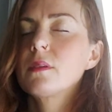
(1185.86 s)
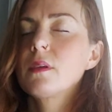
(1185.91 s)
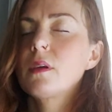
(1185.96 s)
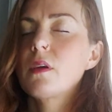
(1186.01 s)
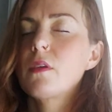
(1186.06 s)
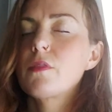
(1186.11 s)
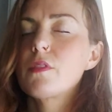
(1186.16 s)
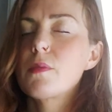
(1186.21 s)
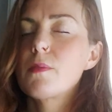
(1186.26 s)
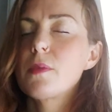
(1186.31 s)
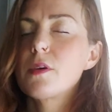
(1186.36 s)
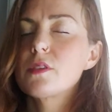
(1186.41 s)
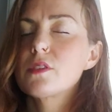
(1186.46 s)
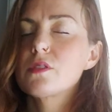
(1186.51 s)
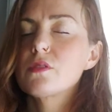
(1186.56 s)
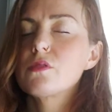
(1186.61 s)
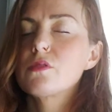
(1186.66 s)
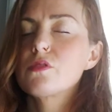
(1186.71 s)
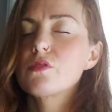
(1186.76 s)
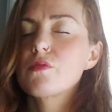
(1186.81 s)
of the
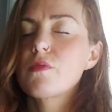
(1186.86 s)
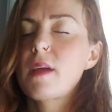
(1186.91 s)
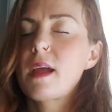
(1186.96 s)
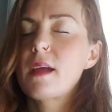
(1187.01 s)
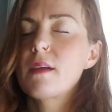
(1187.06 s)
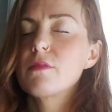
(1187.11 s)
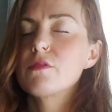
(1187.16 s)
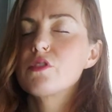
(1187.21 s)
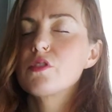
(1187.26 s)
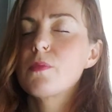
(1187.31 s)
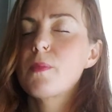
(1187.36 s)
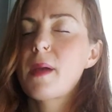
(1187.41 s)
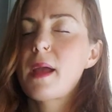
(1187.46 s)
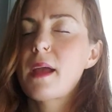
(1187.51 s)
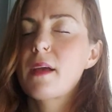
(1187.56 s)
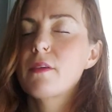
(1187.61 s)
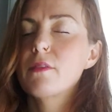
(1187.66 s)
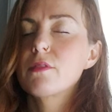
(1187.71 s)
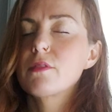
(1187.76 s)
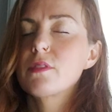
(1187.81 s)
muscles round your
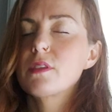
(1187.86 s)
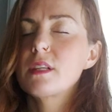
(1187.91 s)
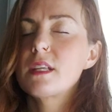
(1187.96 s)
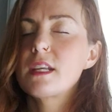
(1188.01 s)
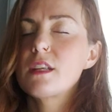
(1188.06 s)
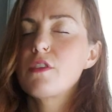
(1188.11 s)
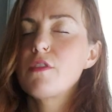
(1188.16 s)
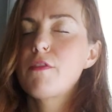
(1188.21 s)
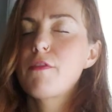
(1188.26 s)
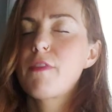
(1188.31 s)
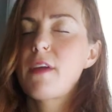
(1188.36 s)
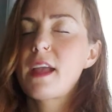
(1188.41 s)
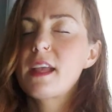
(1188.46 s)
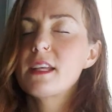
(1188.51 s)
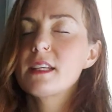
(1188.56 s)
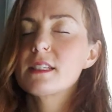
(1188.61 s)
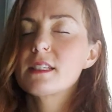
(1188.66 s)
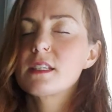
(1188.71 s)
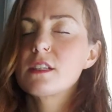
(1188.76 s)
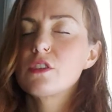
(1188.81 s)
mouth and in your
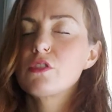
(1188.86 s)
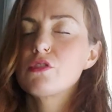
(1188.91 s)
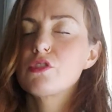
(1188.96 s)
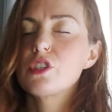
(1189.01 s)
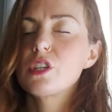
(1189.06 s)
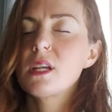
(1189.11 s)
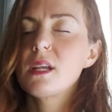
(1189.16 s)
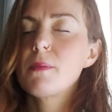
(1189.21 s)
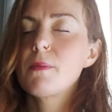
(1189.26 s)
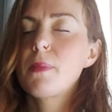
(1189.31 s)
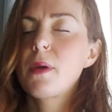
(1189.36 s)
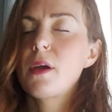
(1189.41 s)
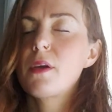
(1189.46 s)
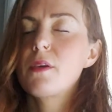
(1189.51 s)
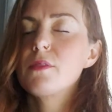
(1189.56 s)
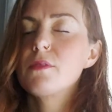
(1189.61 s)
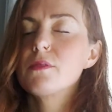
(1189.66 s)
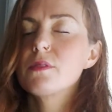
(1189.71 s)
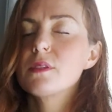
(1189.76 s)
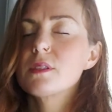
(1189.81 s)
face and your
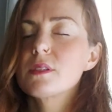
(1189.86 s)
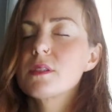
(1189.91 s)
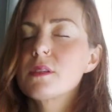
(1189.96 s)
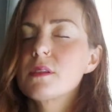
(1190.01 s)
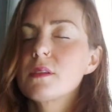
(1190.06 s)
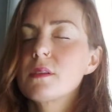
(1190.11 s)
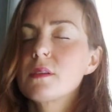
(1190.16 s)
cheekbones,